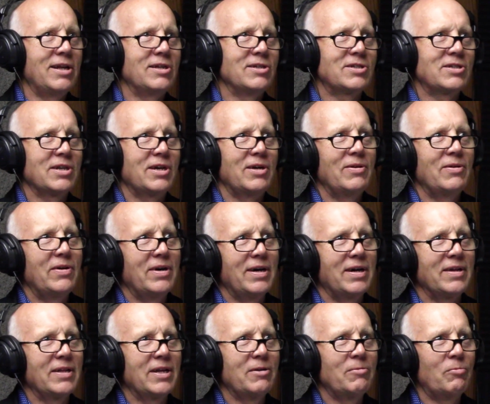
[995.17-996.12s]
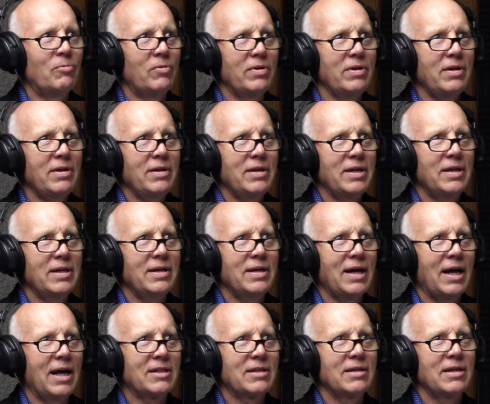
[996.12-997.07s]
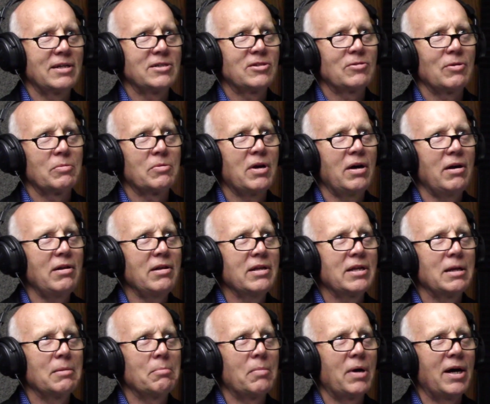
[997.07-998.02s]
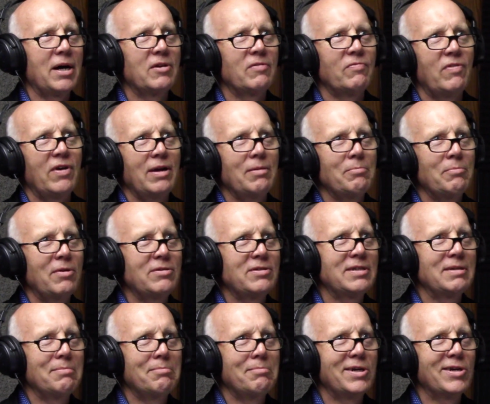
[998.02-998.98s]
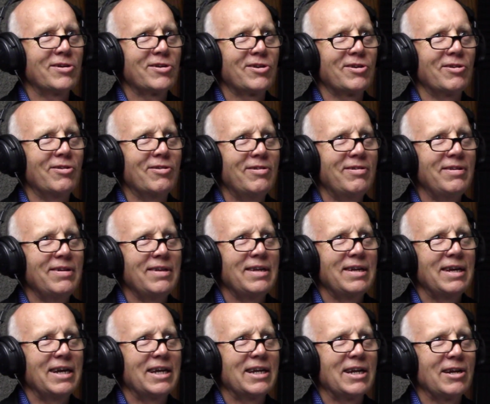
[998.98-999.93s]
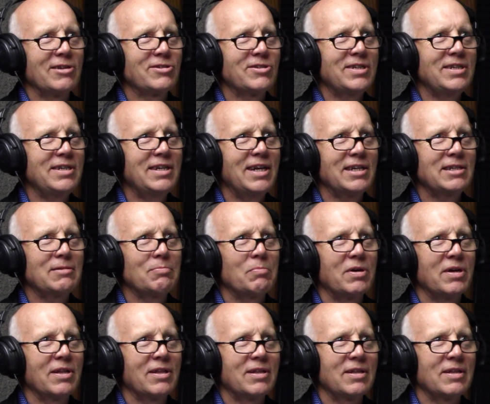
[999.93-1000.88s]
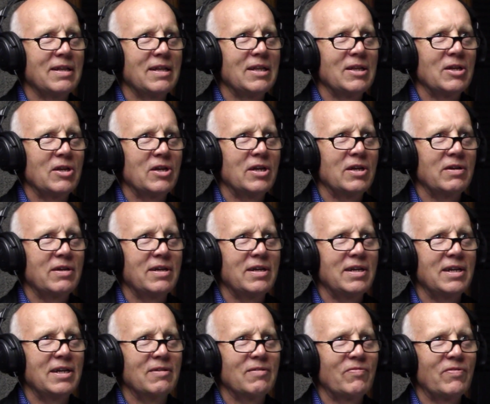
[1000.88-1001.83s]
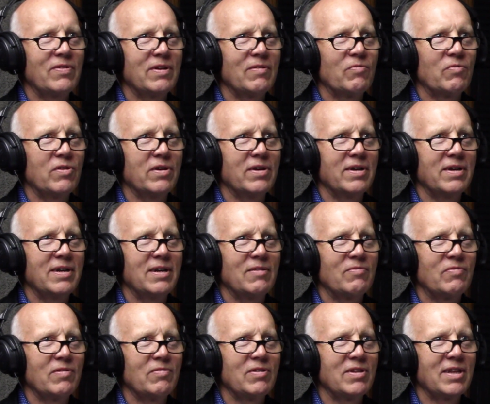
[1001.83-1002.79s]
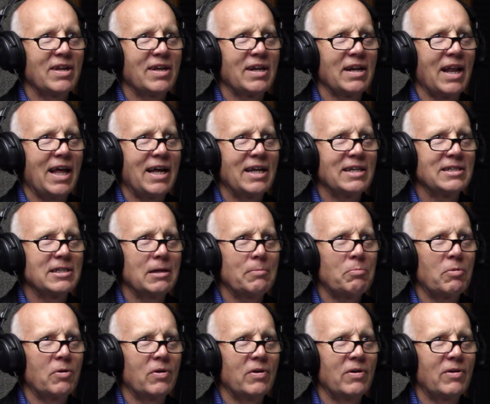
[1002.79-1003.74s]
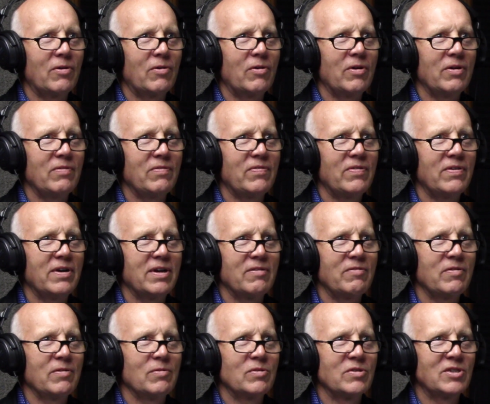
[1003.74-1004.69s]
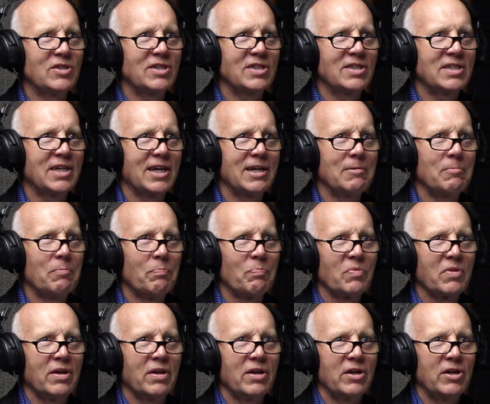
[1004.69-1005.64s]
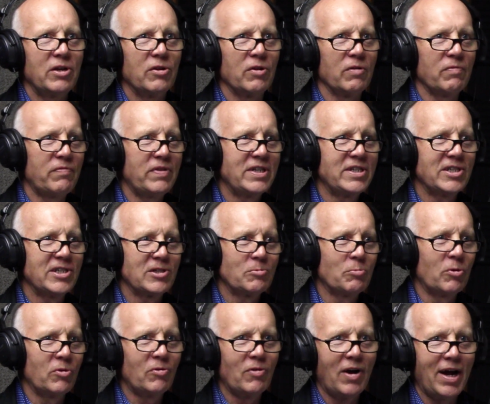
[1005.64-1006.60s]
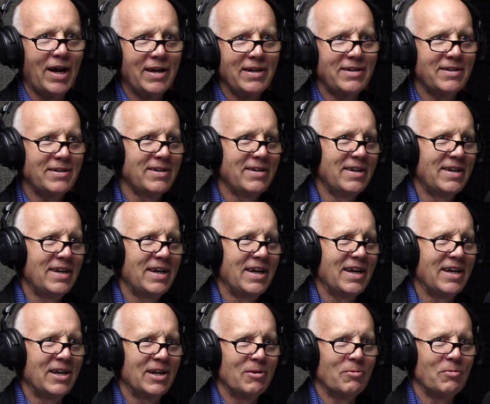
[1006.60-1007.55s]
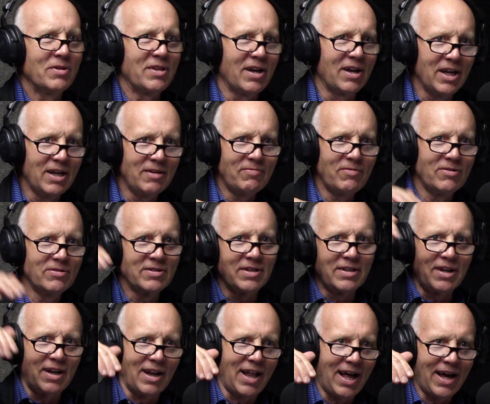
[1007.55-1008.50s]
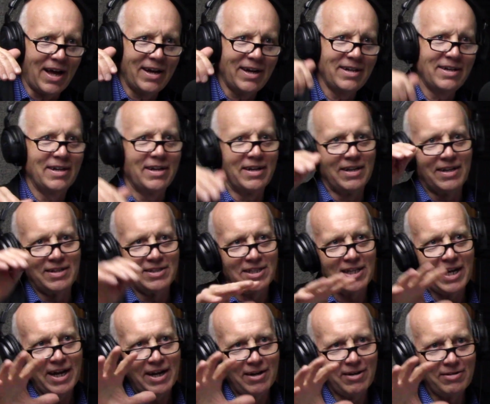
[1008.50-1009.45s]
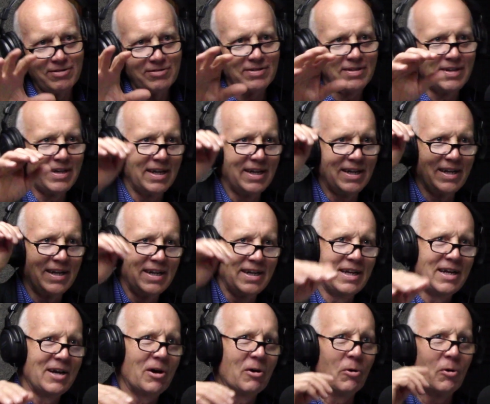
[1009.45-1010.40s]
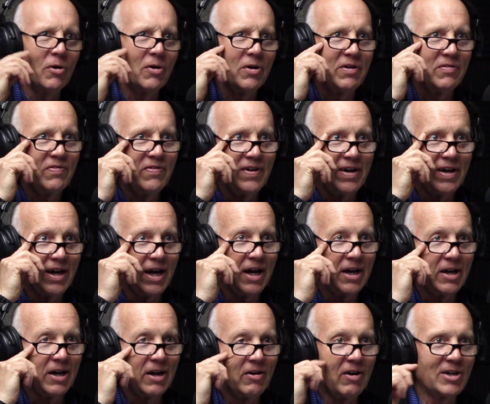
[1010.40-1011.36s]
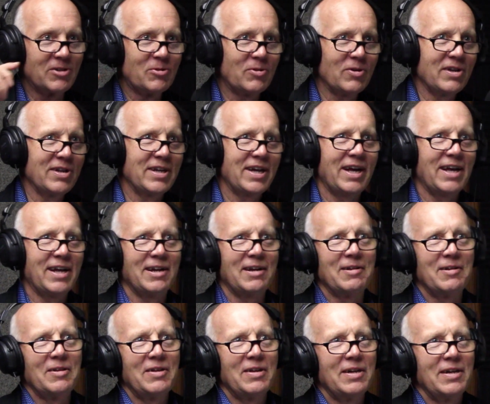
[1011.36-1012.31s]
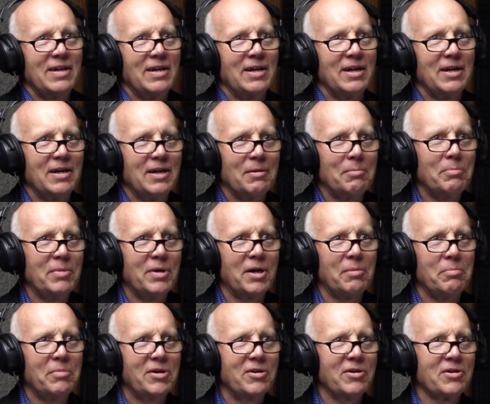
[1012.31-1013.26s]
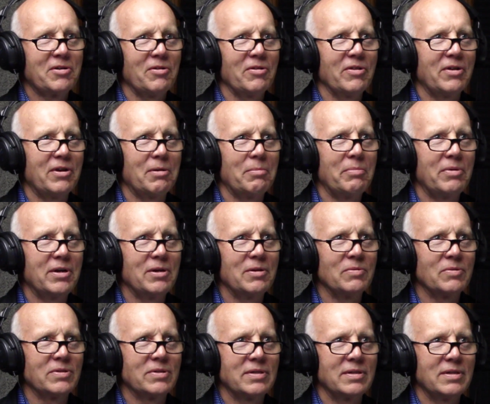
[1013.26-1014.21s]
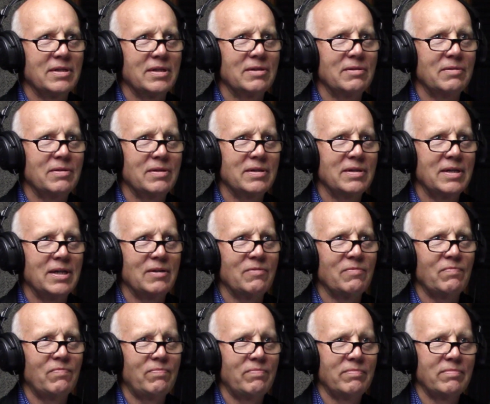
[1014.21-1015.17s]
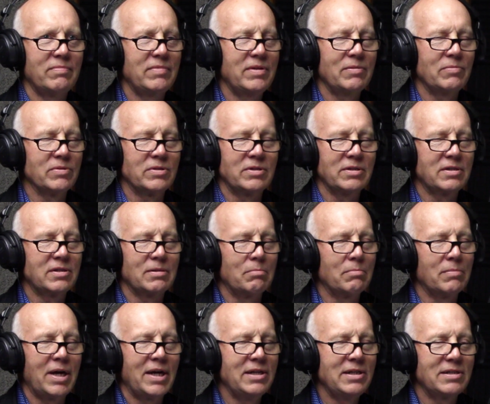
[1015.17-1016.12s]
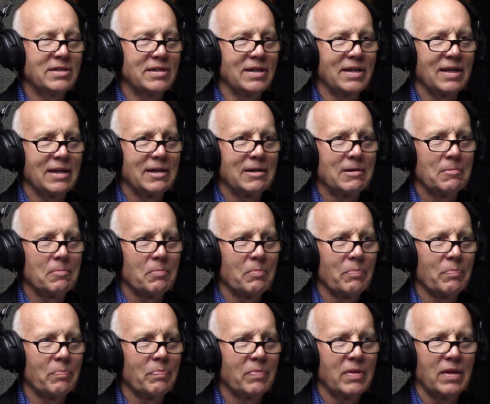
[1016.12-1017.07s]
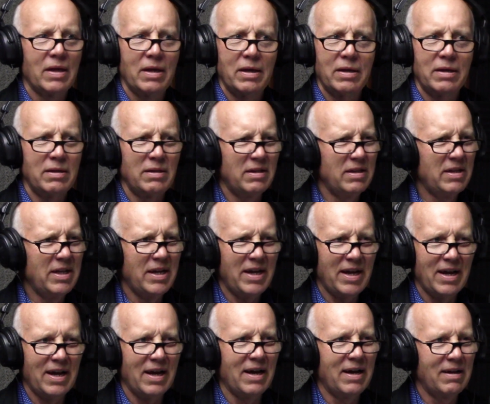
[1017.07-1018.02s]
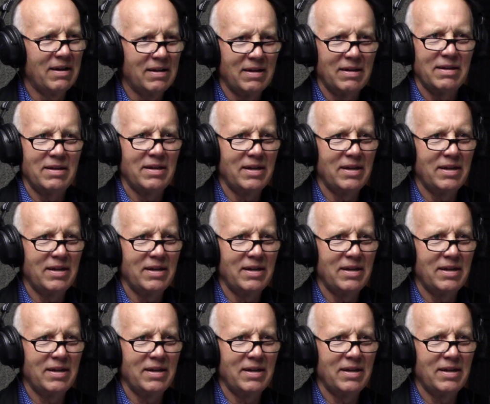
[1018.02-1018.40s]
And so I'm calling it my Divine Mercy miracle. And I'll see next month if everything lines up or if it was just a, you know, the physics were right, you know, with the levels and the light and the shadows, and or if I truly had a miracle there. But it was just amazing. Well, it was a grace. It was total grace